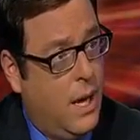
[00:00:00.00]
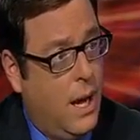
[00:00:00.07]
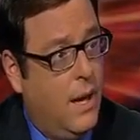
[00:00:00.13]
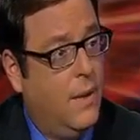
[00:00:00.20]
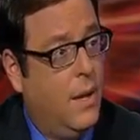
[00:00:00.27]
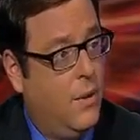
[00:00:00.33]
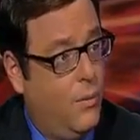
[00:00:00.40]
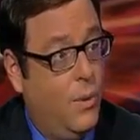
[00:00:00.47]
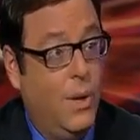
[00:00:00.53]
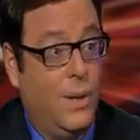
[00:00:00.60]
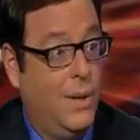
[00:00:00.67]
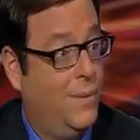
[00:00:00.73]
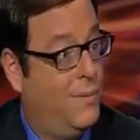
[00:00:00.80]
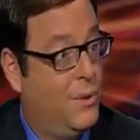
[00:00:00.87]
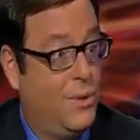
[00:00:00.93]
And then
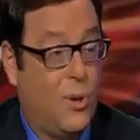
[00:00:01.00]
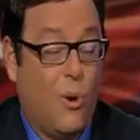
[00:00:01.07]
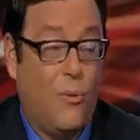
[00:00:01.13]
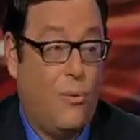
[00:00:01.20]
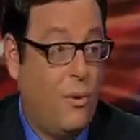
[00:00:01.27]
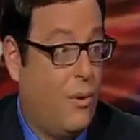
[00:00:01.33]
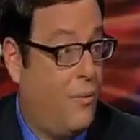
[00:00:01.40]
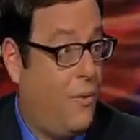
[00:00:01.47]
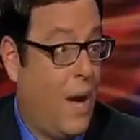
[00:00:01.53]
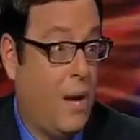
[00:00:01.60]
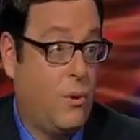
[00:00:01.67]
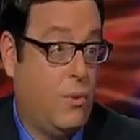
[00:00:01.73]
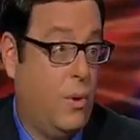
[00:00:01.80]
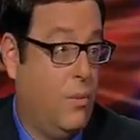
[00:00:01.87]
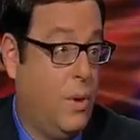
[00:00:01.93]
really just go for a
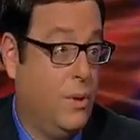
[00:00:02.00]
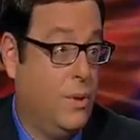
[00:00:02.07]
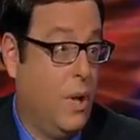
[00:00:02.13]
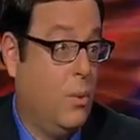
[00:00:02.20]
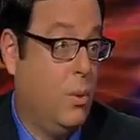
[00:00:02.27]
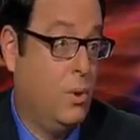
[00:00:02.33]
factory reset,